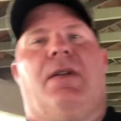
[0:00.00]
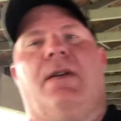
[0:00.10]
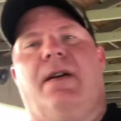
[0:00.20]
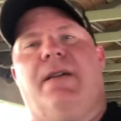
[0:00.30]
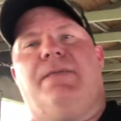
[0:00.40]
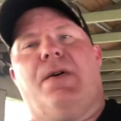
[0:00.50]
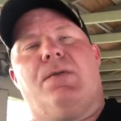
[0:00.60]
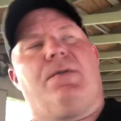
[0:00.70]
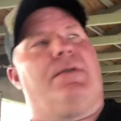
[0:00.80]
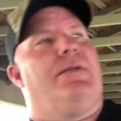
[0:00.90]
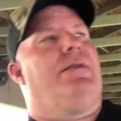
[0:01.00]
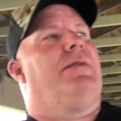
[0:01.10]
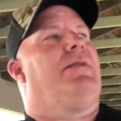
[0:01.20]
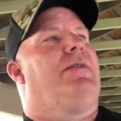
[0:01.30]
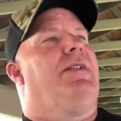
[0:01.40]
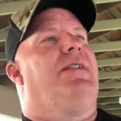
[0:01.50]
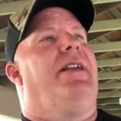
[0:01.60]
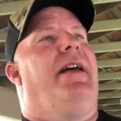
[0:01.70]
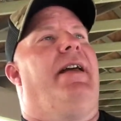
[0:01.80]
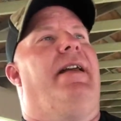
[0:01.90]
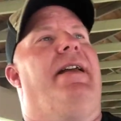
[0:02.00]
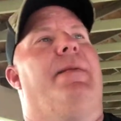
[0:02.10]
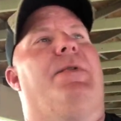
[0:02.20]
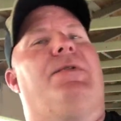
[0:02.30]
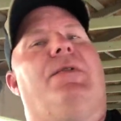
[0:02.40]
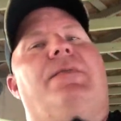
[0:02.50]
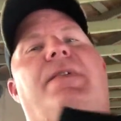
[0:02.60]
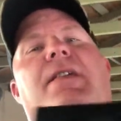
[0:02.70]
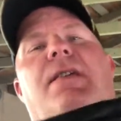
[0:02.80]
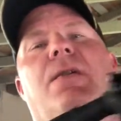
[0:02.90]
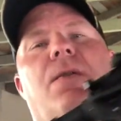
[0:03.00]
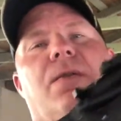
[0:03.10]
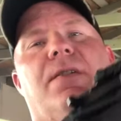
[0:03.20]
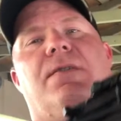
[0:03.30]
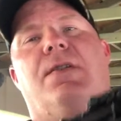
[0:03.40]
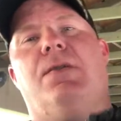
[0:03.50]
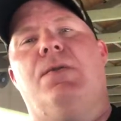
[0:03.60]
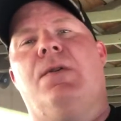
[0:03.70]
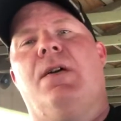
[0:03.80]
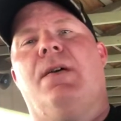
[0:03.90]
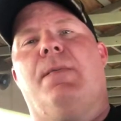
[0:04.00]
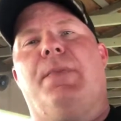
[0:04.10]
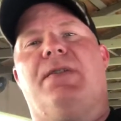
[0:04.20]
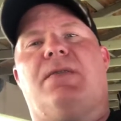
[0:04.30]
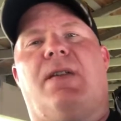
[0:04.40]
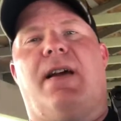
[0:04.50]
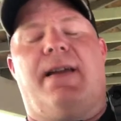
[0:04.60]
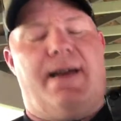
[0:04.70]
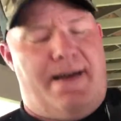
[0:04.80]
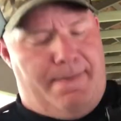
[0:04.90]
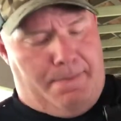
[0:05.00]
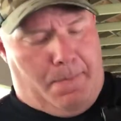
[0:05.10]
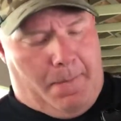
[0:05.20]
Hey folks, today I'm going to do a video on this new pistol I got.